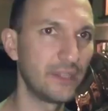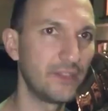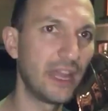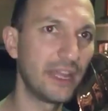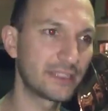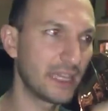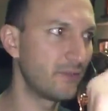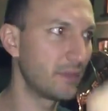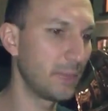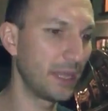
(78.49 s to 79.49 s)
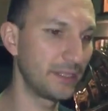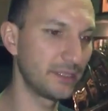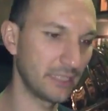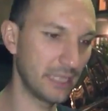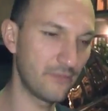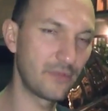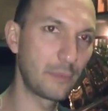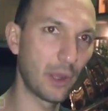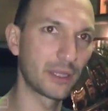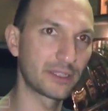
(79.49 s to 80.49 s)
And he writes everybody's
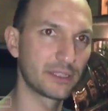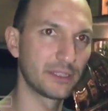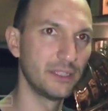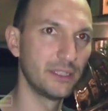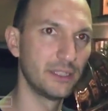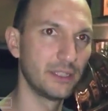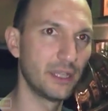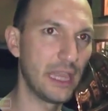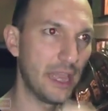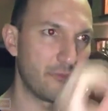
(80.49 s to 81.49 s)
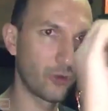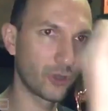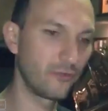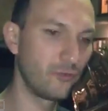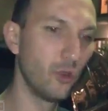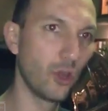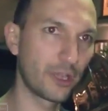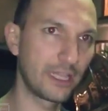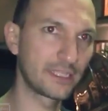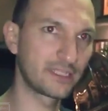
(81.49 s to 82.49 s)
every part. Yeah, for the full
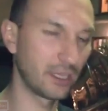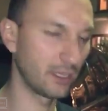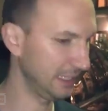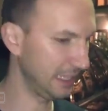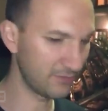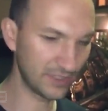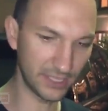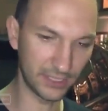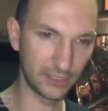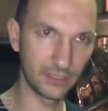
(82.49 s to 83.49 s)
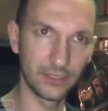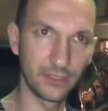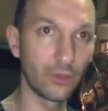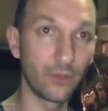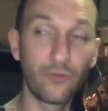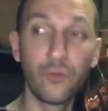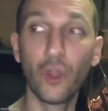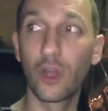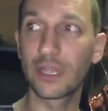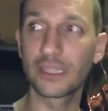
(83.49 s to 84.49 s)
orchestra. Everything. You know,
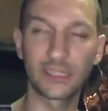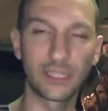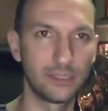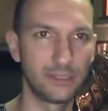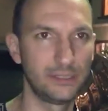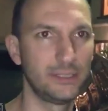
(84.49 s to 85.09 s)
full orchestra.